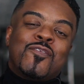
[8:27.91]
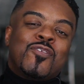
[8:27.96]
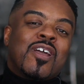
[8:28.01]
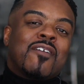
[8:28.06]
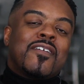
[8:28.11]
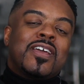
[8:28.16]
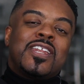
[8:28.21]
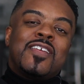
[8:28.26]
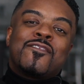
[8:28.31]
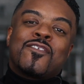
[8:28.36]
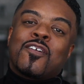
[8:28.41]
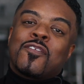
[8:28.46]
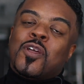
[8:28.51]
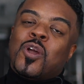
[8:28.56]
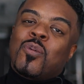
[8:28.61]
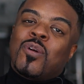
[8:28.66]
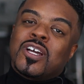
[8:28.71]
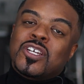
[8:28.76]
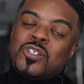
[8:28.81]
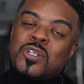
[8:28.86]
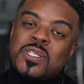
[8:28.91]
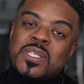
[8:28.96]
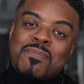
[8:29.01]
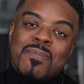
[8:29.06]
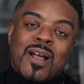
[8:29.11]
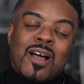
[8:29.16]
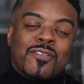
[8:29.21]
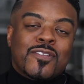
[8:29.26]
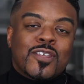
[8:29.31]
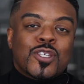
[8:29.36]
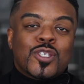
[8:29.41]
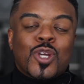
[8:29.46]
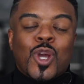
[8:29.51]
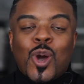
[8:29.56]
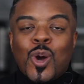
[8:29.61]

If you have any further questions about this